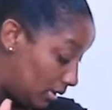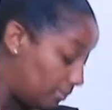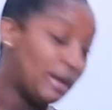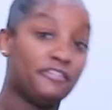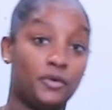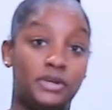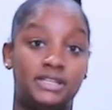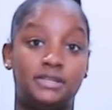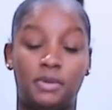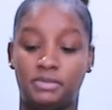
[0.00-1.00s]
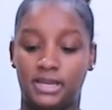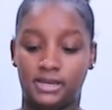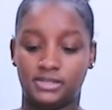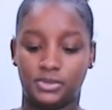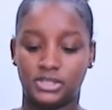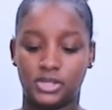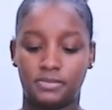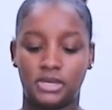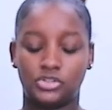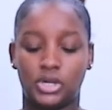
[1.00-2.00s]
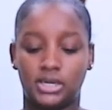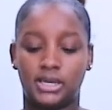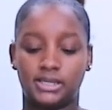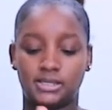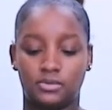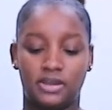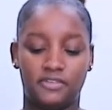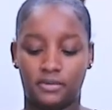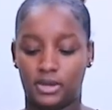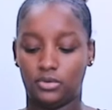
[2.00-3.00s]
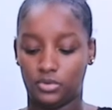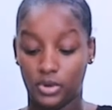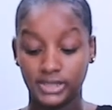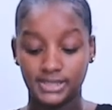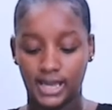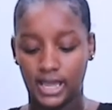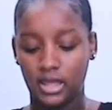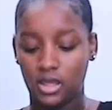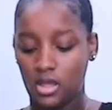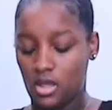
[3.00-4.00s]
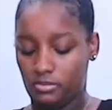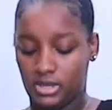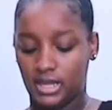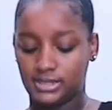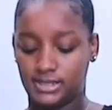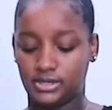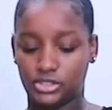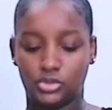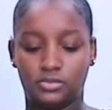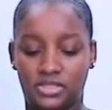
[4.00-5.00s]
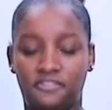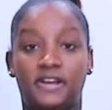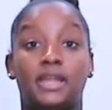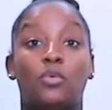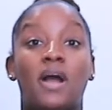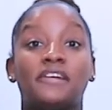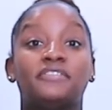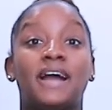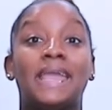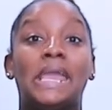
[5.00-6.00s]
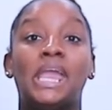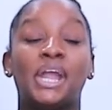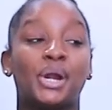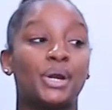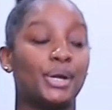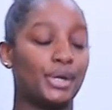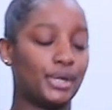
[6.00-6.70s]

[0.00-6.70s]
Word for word: my phone needs to be updated as well, so I'm gonna try and connect to the Wi-Fi when I go to work today because there's no mother Wi-Fi here.